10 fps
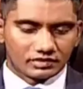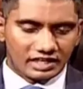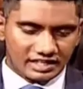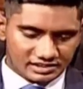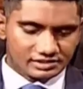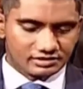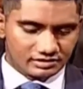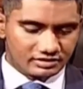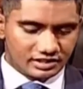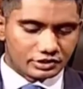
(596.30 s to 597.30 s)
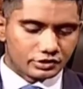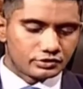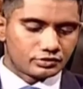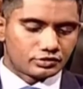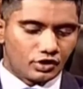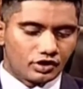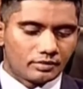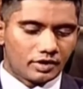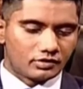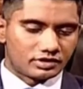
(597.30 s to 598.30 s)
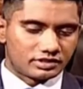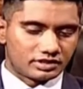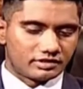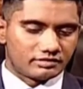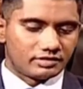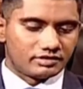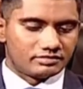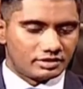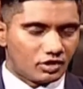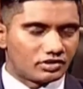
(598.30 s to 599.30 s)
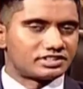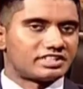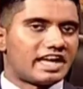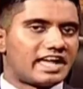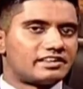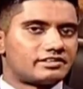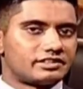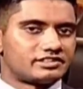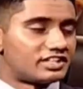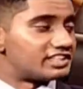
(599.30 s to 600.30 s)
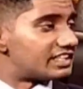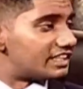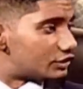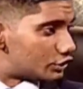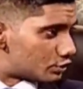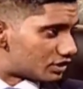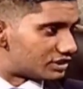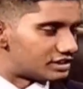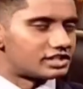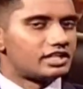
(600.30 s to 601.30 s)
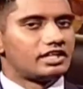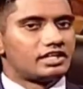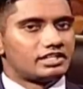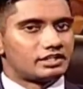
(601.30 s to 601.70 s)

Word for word: let's continue to talk about uh, democracy and uh, strengthening institutions. The